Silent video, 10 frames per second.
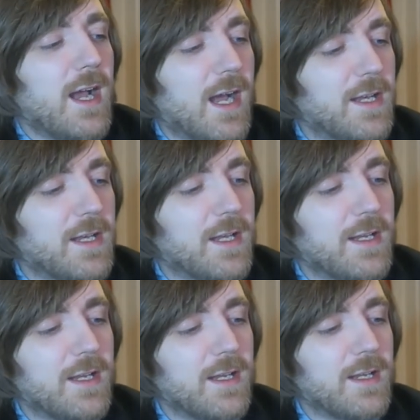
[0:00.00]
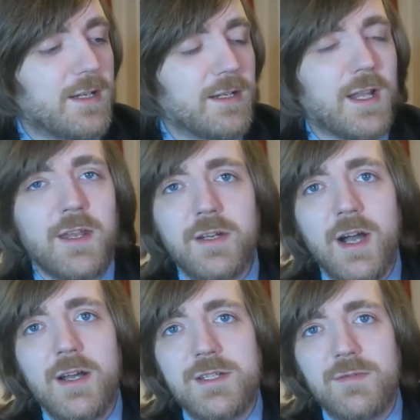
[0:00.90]
And like the
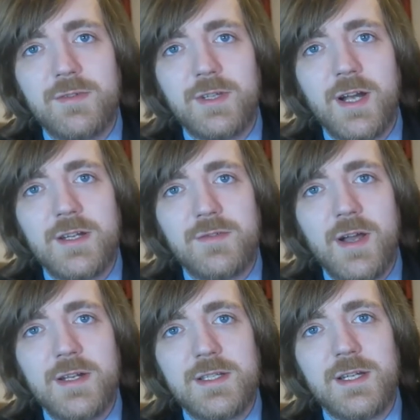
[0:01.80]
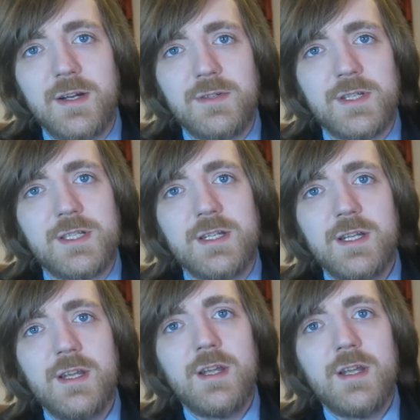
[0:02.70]
guy's the guy's writing style just